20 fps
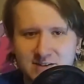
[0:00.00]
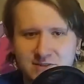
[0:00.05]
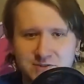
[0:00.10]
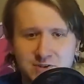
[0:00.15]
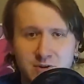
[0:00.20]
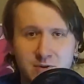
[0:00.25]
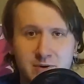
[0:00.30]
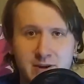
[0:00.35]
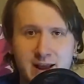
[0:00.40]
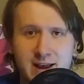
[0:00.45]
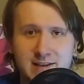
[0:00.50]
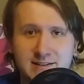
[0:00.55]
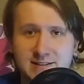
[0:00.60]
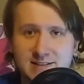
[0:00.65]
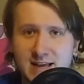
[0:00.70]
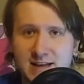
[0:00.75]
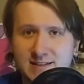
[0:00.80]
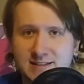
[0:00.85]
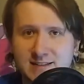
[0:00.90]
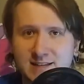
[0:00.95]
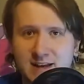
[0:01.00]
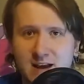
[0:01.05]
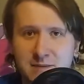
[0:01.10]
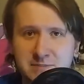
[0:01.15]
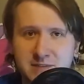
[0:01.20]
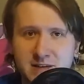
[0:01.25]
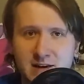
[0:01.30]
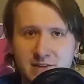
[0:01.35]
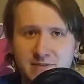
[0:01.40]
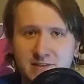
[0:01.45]
So yes, that's the
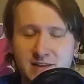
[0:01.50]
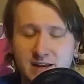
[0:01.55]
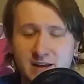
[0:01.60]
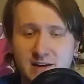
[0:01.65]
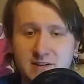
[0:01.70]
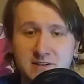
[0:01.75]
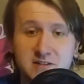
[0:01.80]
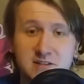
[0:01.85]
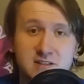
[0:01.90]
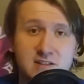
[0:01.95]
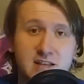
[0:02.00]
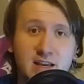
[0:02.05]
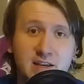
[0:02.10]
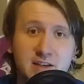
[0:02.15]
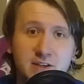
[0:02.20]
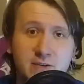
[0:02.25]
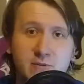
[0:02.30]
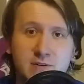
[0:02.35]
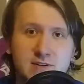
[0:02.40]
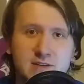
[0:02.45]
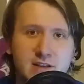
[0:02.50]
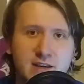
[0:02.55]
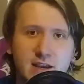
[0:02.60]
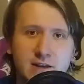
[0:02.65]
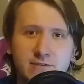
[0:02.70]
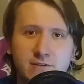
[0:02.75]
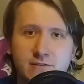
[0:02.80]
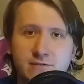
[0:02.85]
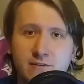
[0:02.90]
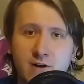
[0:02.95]
update of things. Thank you once
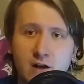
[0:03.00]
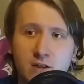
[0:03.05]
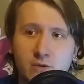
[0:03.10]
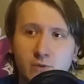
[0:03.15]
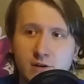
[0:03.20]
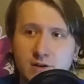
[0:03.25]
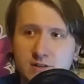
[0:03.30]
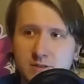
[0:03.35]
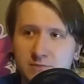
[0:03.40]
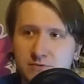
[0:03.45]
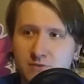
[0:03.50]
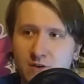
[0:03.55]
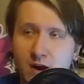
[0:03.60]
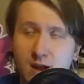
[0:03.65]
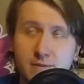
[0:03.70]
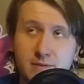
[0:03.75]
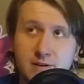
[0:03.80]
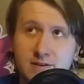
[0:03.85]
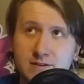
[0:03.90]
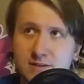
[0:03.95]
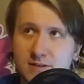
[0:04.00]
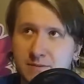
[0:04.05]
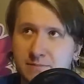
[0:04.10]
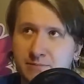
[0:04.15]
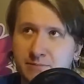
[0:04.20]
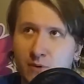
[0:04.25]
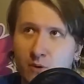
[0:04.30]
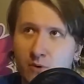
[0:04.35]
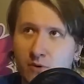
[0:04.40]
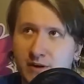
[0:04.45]
again for following, subscribing,
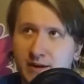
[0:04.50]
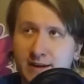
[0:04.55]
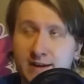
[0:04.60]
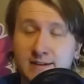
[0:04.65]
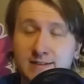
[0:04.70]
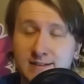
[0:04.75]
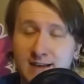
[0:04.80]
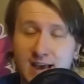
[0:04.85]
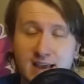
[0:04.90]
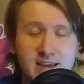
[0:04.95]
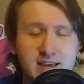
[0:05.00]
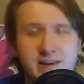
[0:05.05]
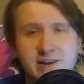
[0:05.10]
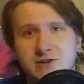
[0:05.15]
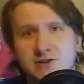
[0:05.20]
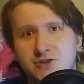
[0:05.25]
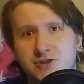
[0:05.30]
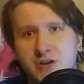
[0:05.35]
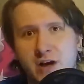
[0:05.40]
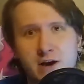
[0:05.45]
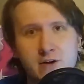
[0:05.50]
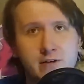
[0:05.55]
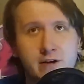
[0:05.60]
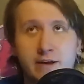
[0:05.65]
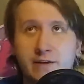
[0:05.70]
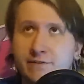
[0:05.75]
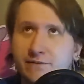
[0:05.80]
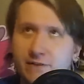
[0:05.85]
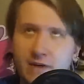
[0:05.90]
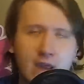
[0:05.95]
supporting, liking,
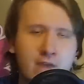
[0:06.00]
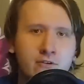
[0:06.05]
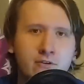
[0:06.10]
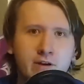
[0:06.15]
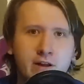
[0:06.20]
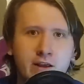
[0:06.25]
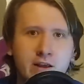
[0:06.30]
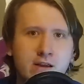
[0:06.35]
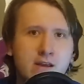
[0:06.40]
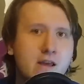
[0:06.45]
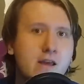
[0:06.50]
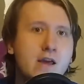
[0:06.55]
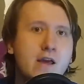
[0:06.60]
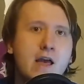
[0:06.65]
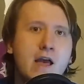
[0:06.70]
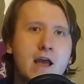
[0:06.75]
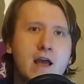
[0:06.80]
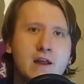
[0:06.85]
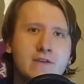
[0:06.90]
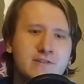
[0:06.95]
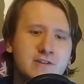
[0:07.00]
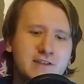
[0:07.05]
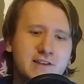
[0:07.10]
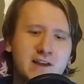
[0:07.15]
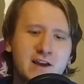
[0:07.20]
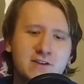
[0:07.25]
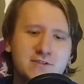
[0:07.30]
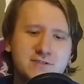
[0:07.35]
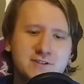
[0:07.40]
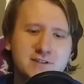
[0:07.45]
sharing, favoriting, and
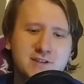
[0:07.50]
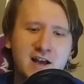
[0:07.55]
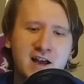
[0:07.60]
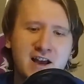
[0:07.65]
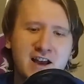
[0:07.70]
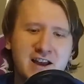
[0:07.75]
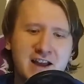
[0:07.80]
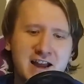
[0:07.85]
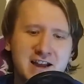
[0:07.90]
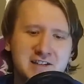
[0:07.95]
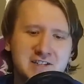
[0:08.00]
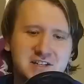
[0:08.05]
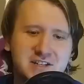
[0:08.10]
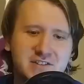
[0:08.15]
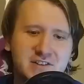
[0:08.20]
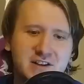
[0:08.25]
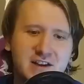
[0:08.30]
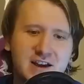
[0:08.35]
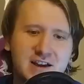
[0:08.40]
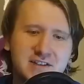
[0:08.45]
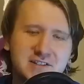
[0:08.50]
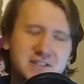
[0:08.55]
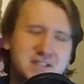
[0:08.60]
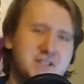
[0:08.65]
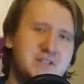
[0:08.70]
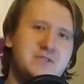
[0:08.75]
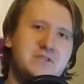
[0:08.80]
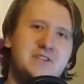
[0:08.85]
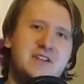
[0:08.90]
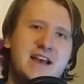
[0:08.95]
everything else I ask you guys
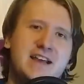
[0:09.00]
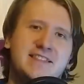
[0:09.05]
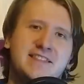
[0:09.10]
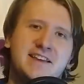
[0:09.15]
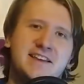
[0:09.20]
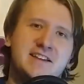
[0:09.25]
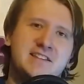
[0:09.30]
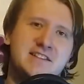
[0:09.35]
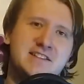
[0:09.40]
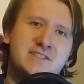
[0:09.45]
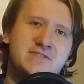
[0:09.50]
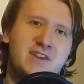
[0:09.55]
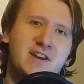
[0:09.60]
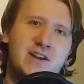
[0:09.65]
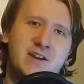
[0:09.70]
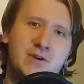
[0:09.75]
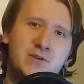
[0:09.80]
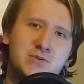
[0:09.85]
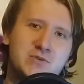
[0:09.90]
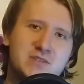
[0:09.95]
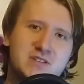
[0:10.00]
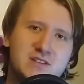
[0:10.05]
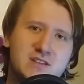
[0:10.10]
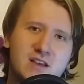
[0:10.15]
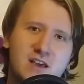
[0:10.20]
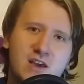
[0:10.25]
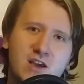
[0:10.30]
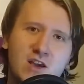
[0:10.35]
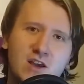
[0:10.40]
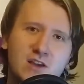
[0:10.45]
to do at the end of these videos.
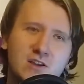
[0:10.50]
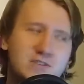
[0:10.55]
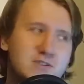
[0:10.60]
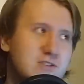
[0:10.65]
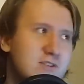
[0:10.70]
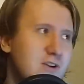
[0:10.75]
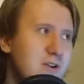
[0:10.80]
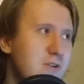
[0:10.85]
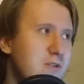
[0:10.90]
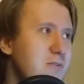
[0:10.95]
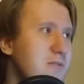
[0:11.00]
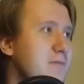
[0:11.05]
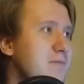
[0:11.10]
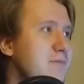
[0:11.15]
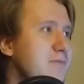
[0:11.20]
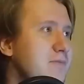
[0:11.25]
So,